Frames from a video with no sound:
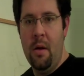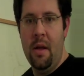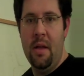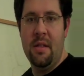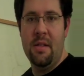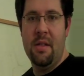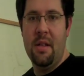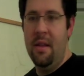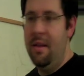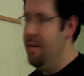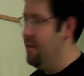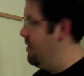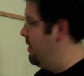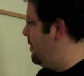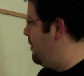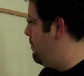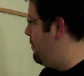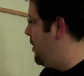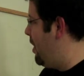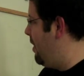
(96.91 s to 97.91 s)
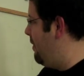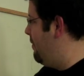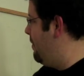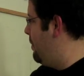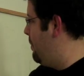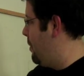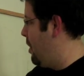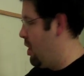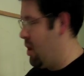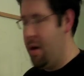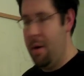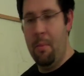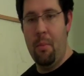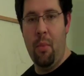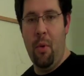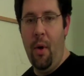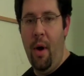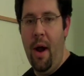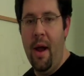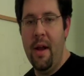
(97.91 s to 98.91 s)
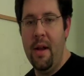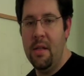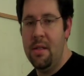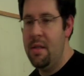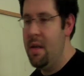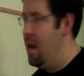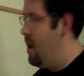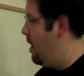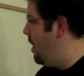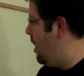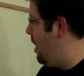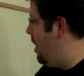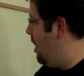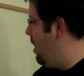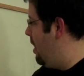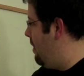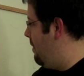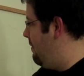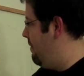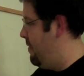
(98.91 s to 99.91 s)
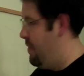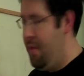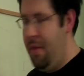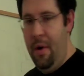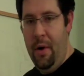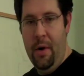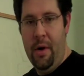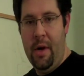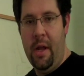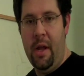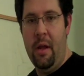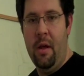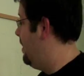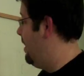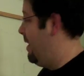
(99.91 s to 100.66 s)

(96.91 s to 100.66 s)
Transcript: it's clearly above the market price of thirty.